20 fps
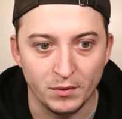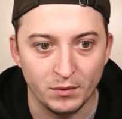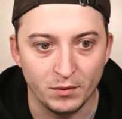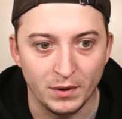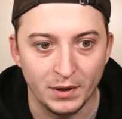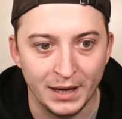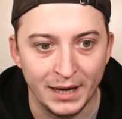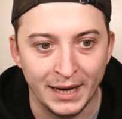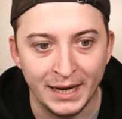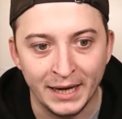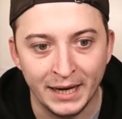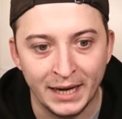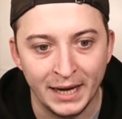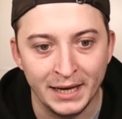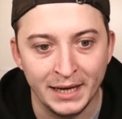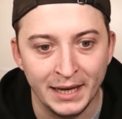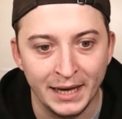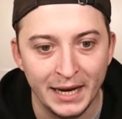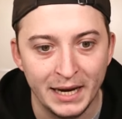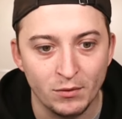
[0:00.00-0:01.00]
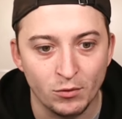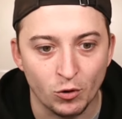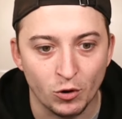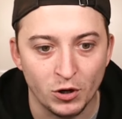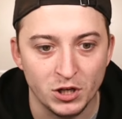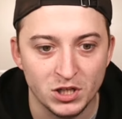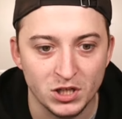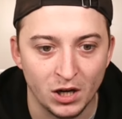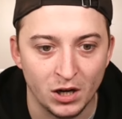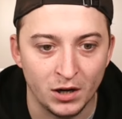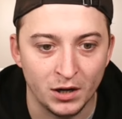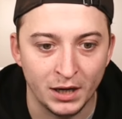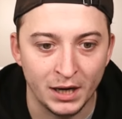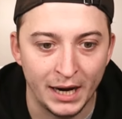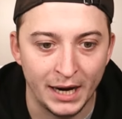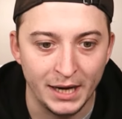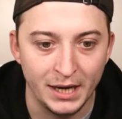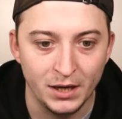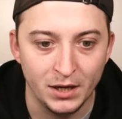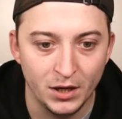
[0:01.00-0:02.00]
linking Leroy
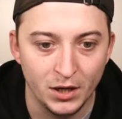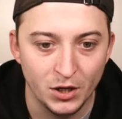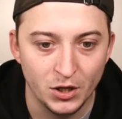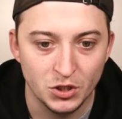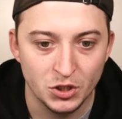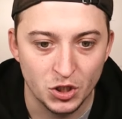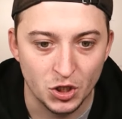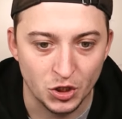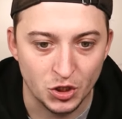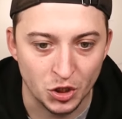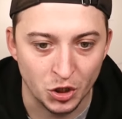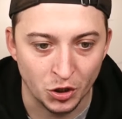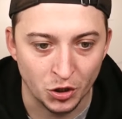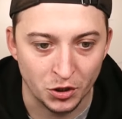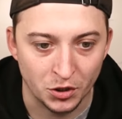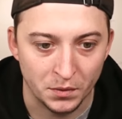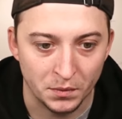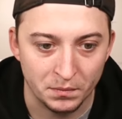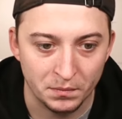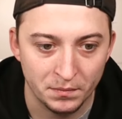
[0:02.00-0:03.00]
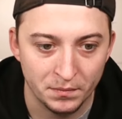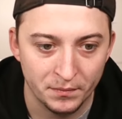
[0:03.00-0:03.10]
Sané to Tottenham.